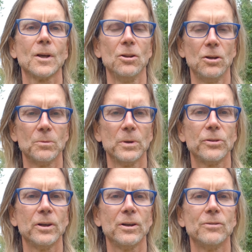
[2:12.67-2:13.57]
along with
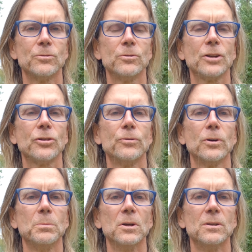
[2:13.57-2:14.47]
the Russian
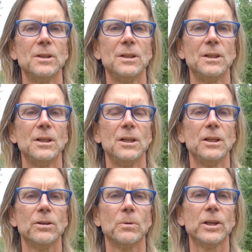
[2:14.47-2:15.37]
Ruble.
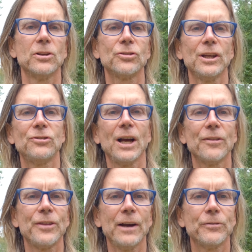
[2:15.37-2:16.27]
Well, you could say
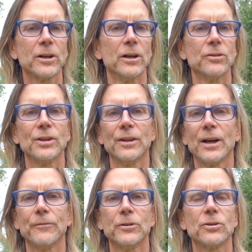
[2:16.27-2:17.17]
South Africa. South
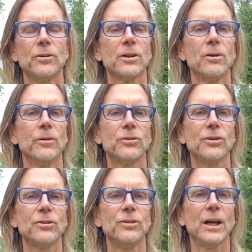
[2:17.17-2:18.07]
Africa's
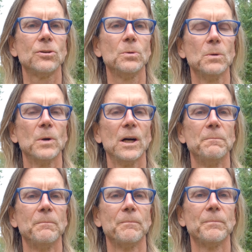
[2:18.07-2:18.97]
currency is not doing well.
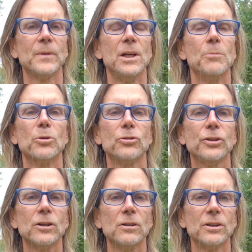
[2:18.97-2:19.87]

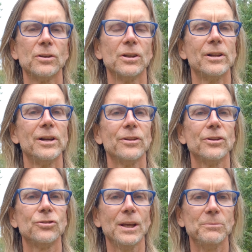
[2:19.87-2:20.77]
Brazil,
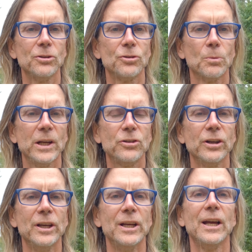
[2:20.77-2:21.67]
the same
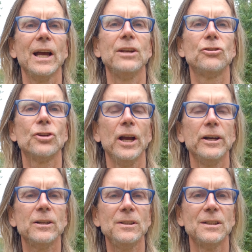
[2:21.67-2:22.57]
situation. And
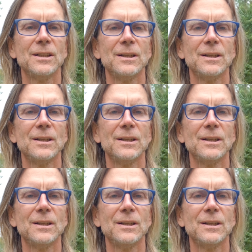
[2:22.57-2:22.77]
China,